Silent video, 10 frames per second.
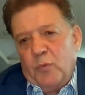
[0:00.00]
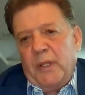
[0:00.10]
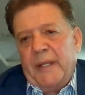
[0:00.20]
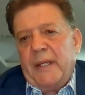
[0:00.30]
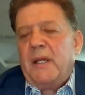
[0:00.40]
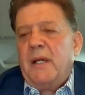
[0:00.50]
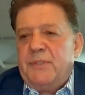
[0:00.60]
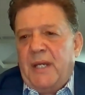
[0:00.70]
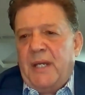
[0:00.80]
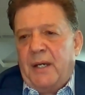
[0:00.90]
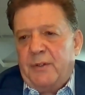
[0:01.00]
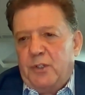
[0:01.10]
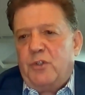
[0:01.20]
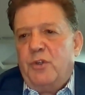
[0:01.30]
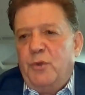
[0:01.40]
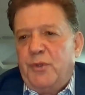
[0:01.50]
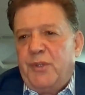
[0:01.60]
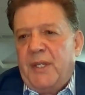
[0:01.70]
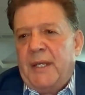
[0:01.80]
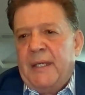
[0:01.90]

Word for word: Really, it comes down to two things.